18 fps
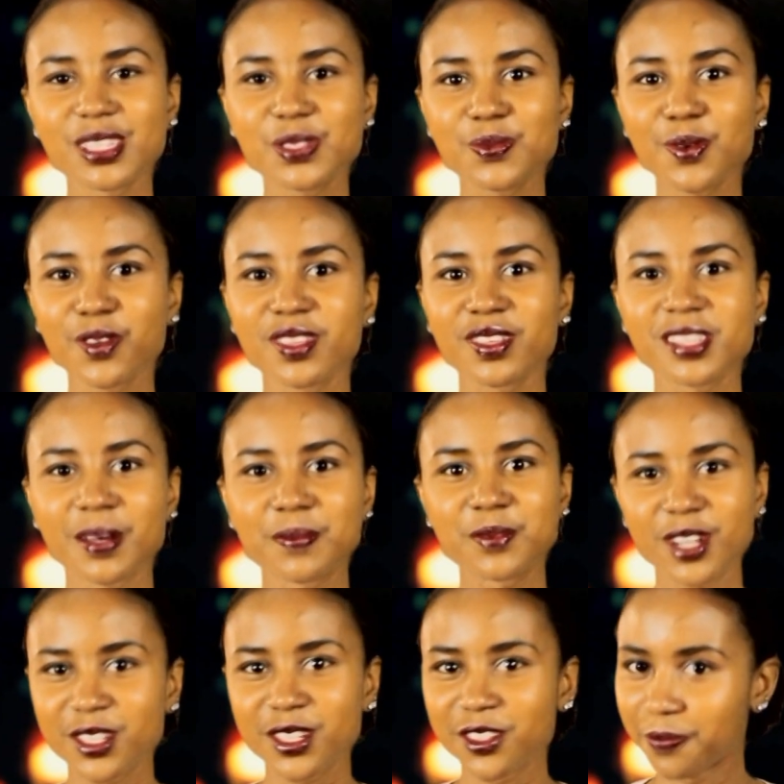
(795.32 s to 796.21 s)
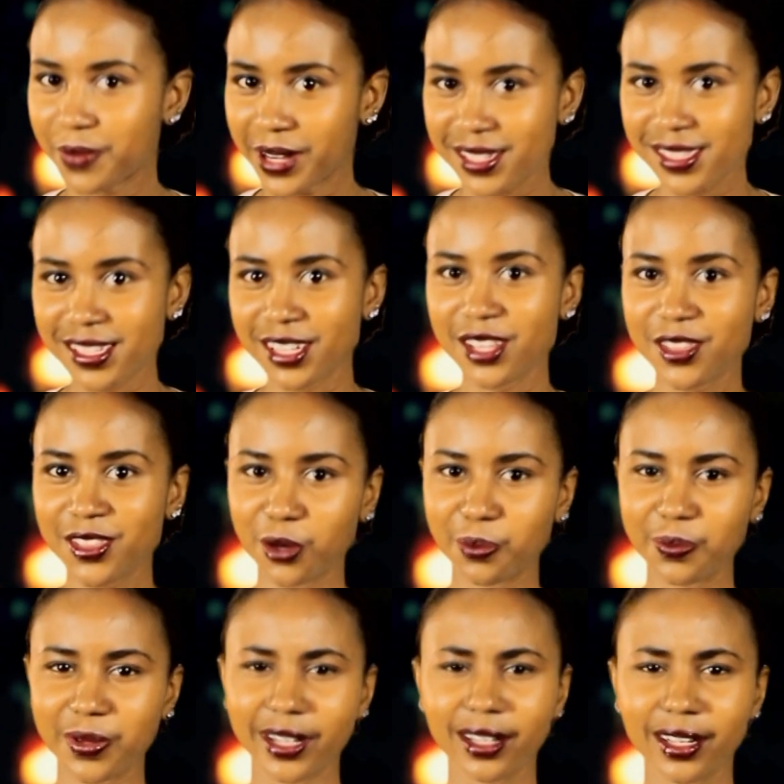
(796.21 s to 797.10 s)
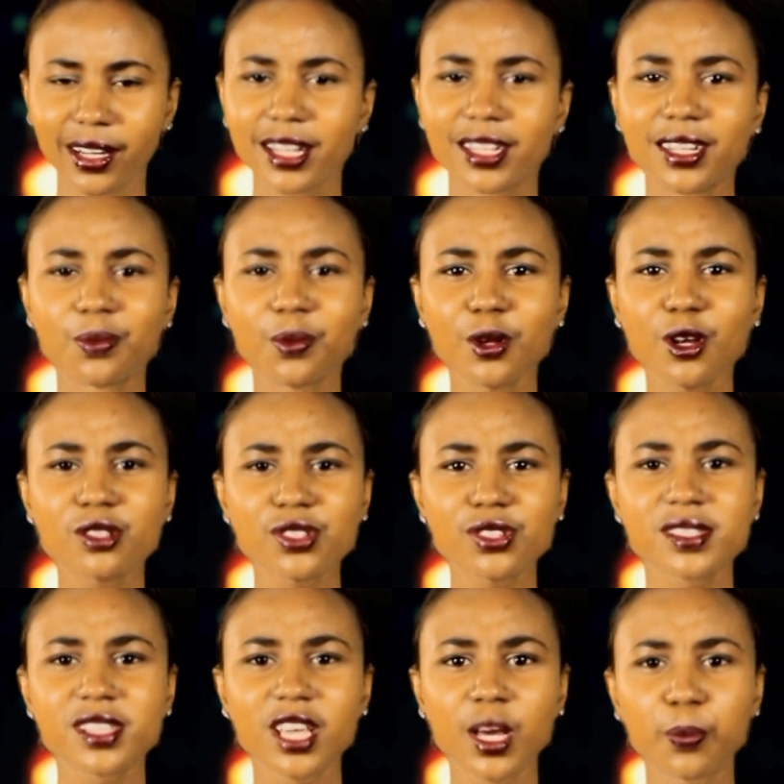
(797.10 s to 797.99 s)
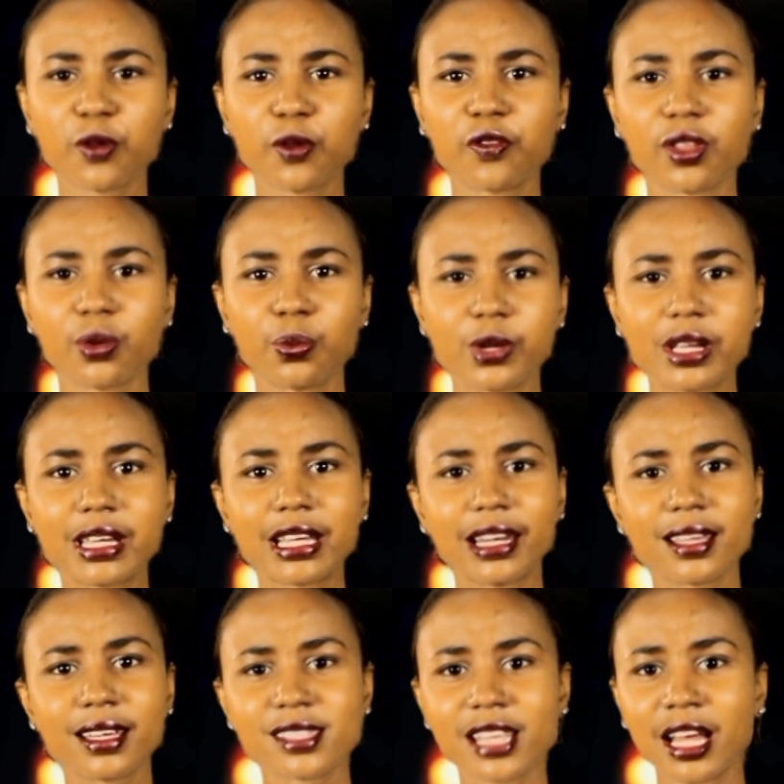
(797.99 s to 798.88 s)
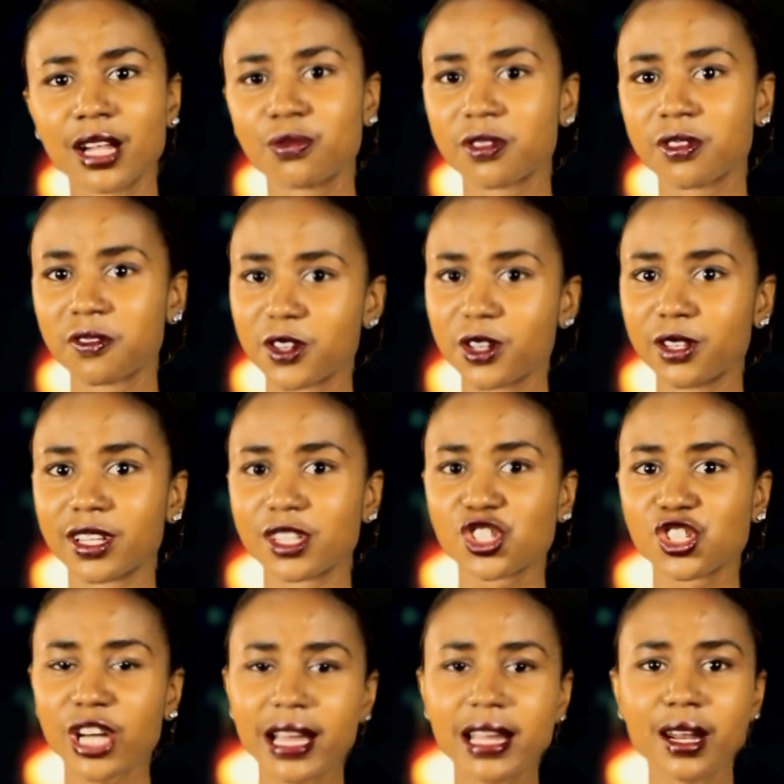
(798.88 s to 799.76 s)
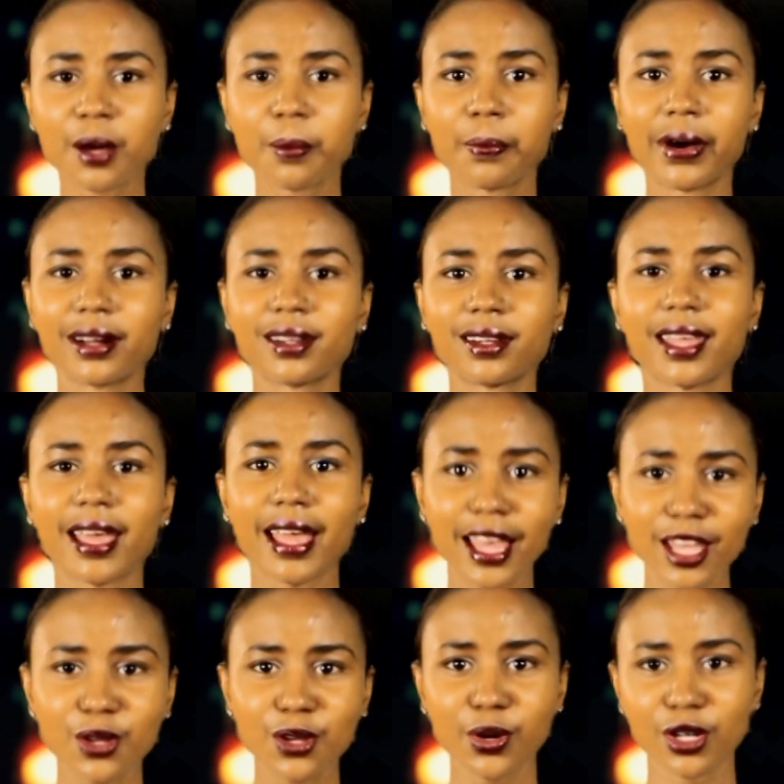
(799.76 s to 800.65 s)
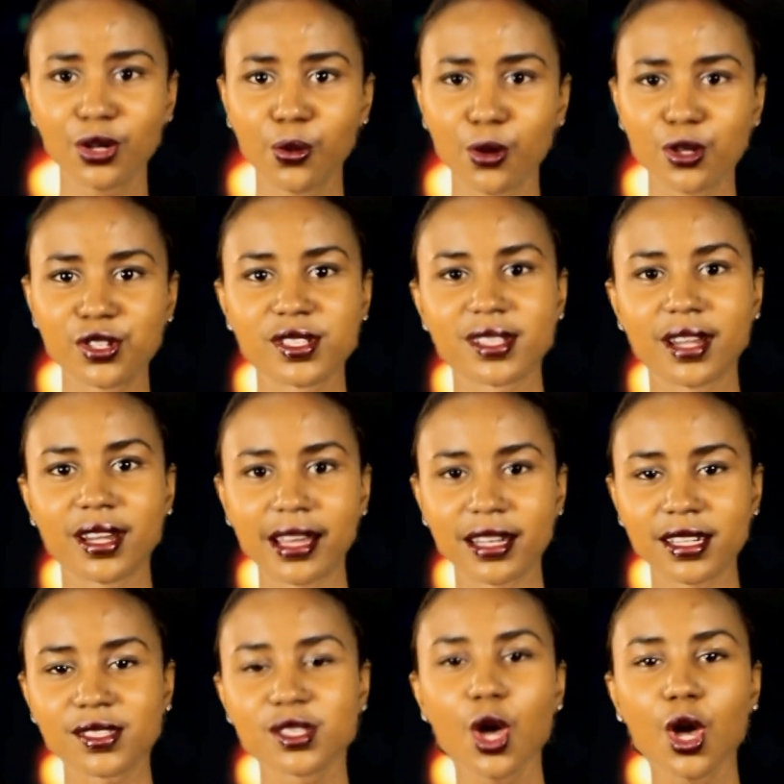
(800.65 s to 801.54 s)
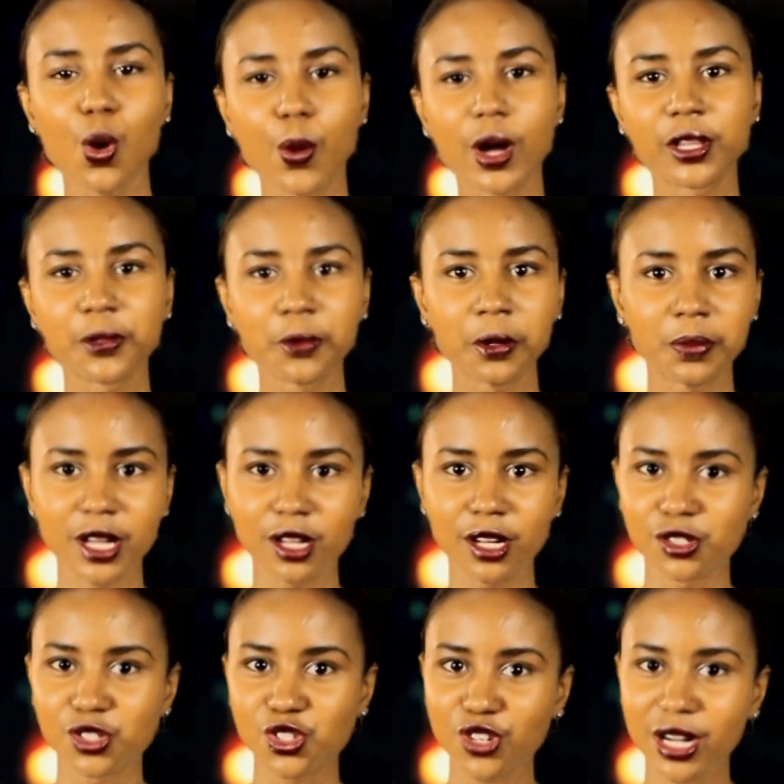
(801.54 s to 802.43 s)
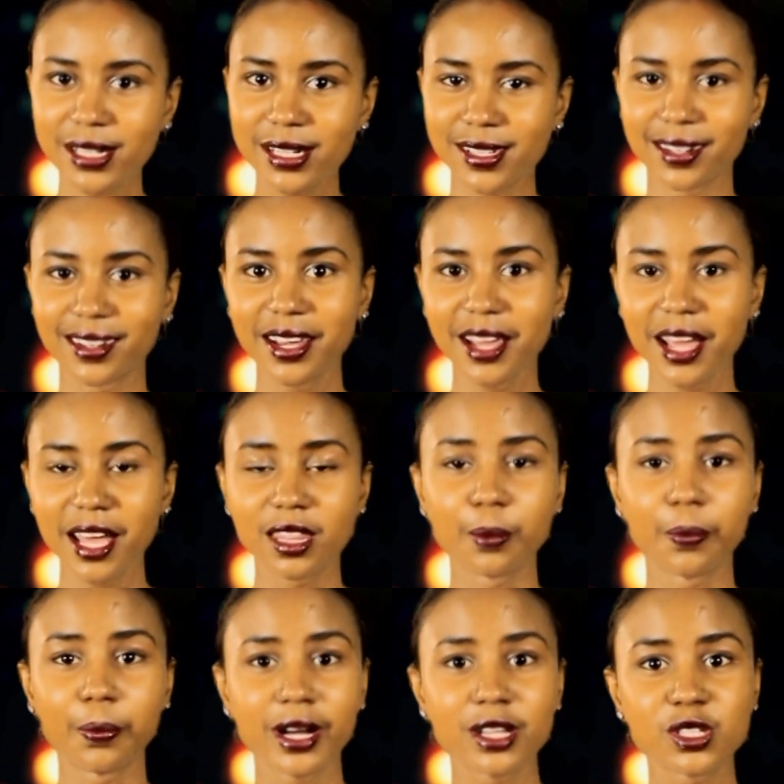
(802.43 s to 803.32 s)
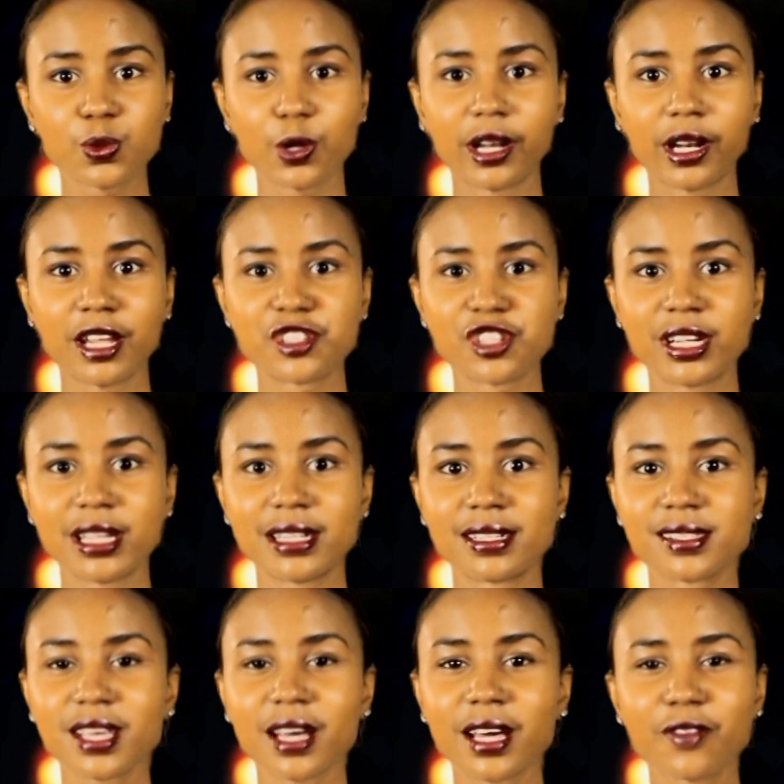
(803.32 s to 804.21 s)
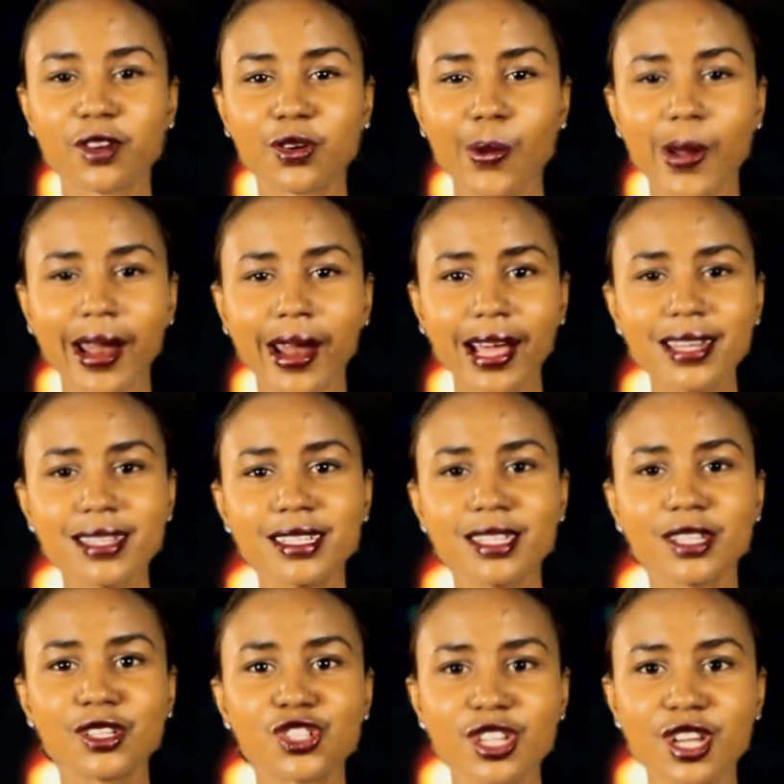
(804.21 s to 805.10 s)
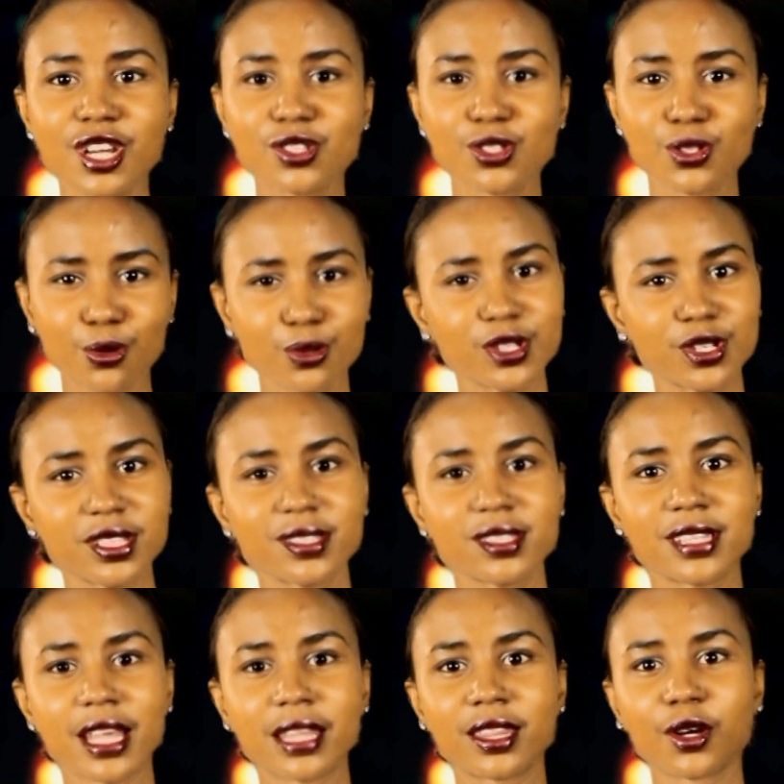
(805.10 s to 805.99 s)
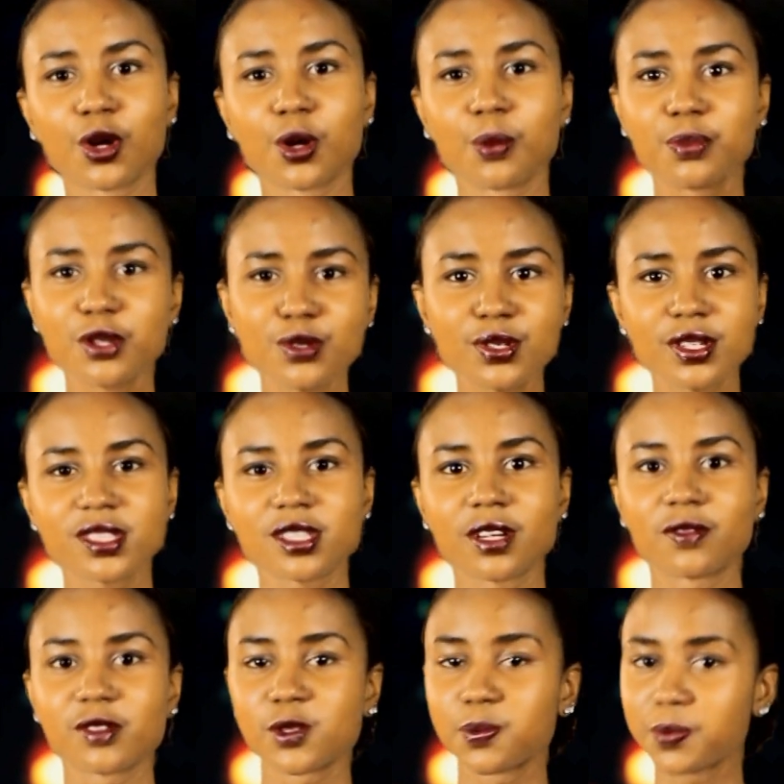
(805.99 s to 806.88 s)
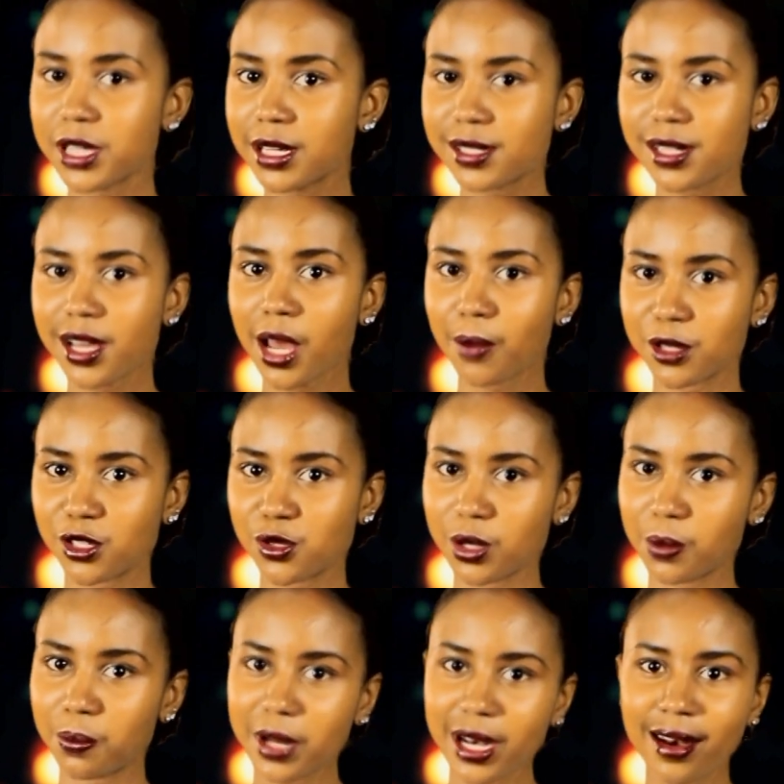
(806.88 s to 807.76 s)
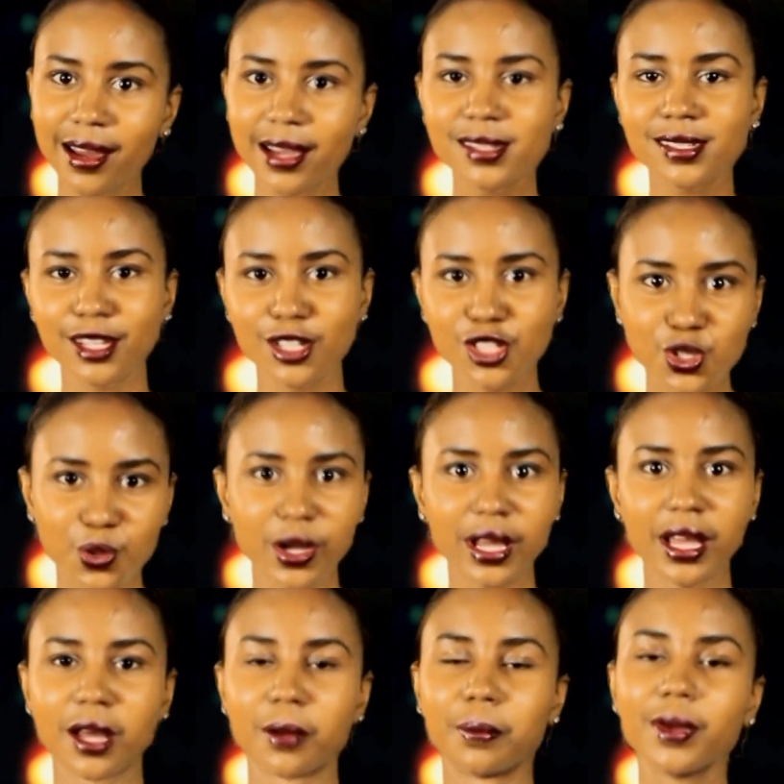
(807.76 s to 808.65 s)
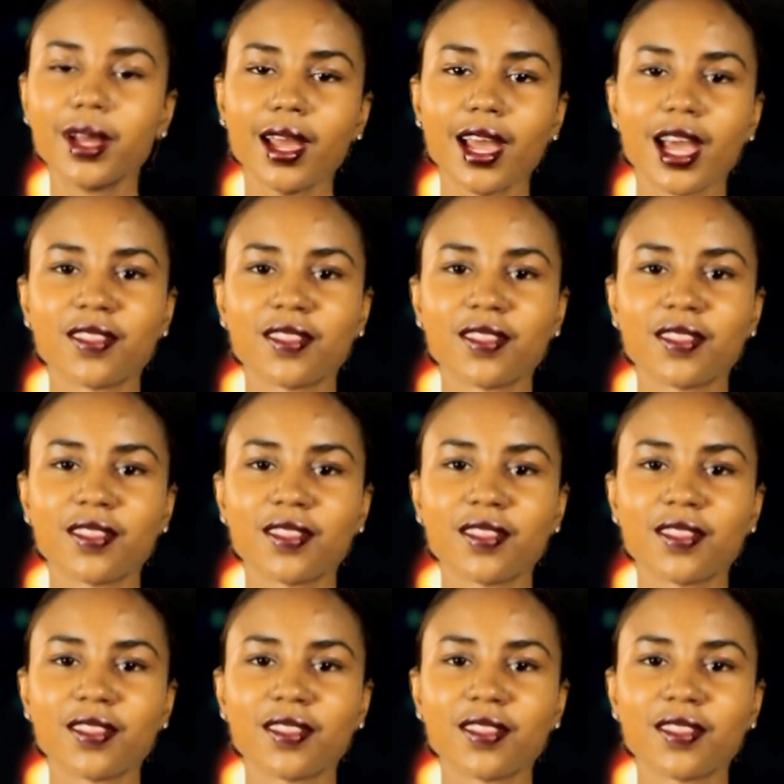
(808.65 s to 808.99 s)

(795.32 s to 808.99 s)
Since we're on the subject of bugs in Ethiopia, did we all just skip over the WikiLeaks style reveal that China bugged the AU headquarters in Addis while they were being constructed? The bugs were allegedly discovered when IT engineers noticed that their computer servers peaked between midnight and 2 a.m.,